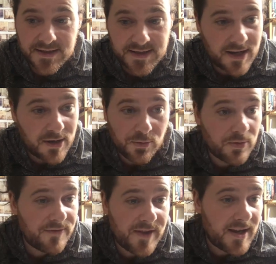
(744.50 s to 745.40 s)
to sell
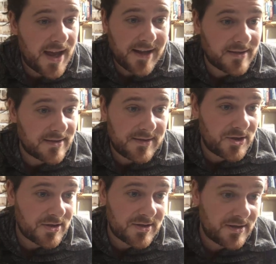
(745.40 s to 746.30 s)
all of their land
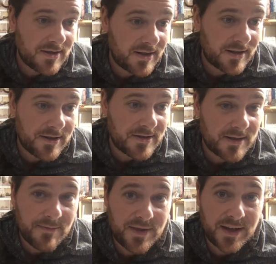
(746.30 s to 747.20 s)
just to diagnose
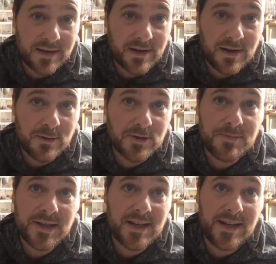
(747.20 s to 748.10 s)
something that
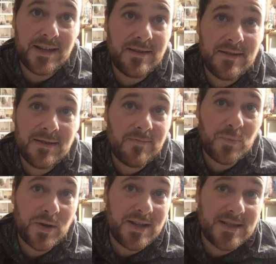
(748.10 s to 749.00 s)
ultimately,
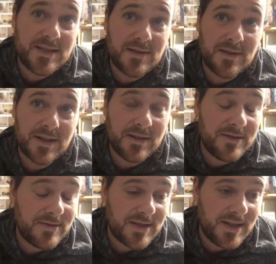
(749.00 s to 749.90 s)
when it is
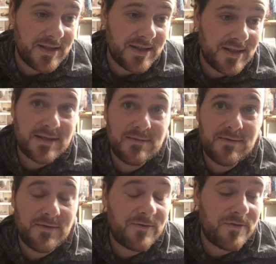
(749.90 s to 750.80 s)
diagnosed, is
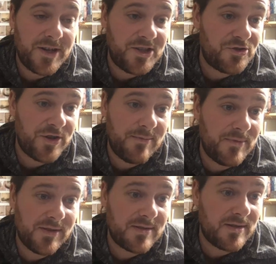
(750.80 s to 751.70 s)
free
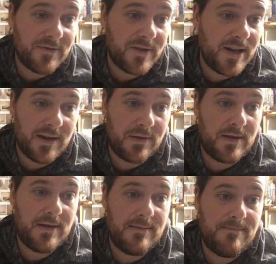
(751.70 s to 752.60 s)
treatment and free
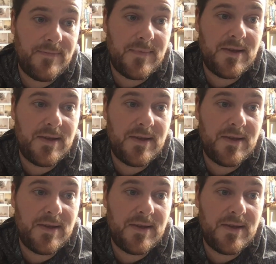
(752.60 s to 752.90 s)
healthcare.